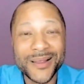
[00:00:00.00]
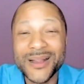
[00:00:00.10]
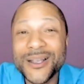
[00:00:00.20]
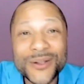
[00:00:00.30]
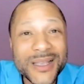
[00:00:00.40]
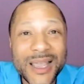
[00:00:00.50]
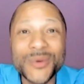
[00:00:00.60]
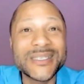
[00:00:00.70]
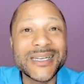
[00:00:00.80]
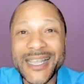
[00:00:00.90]
Clearly there
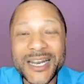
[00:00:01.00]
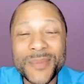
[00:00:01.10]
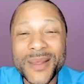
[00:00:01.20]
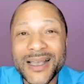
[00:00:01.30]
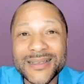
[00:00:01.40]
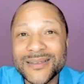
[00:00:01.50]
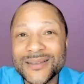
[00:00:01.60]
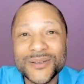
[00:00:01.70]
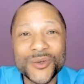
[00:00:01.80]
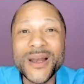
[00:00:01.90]
was a need
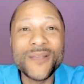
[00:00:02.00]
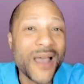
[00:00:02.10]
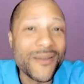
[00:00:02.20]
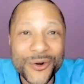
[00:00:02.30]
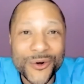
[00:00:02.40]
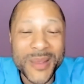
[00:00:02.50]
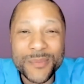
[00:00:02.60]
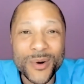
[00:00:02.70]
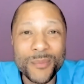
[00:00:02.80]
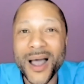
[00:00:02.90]
because 2,500
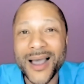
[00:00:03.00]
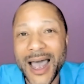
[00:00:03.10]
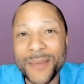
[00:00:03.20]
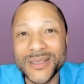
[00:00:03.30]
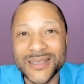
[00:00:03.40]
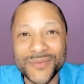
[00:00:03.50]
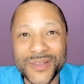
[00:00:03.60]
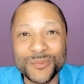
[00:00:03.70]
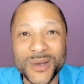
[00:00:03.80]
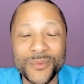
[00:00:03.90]
people bought copies of
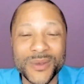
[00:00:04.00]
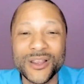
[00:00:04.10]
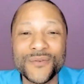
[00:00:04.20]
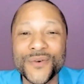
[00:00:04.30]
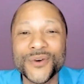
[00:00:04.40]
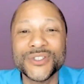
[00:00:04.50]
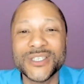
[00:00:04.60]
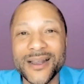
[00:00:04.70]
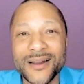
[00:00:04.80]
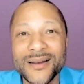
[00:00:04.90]
this book within the first
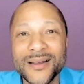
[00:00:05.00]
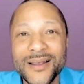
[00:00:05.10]
year.